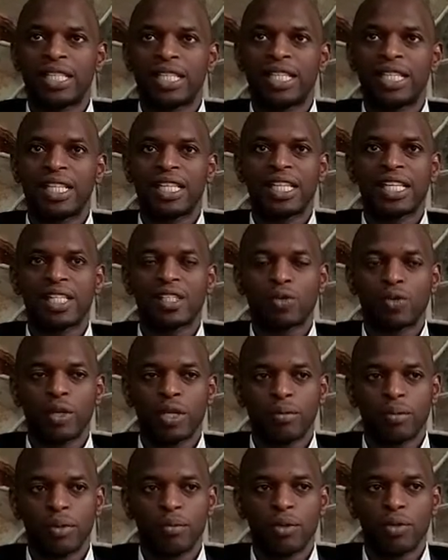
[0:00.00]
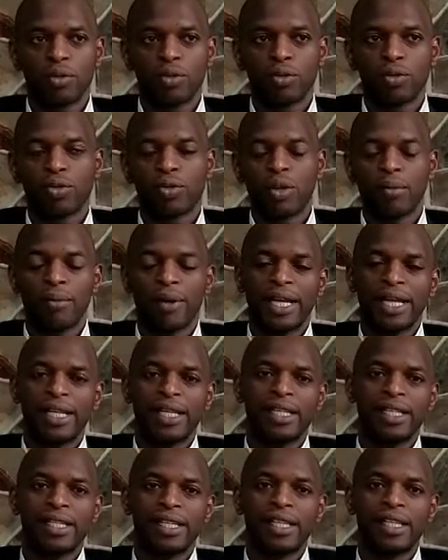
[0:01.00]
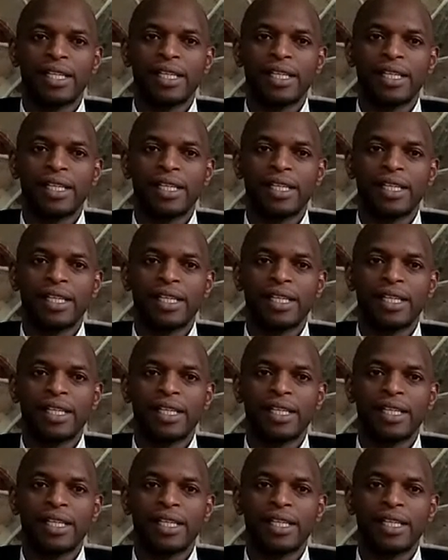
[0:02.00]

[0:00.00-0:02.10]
they think it's when maybe you lose your mind,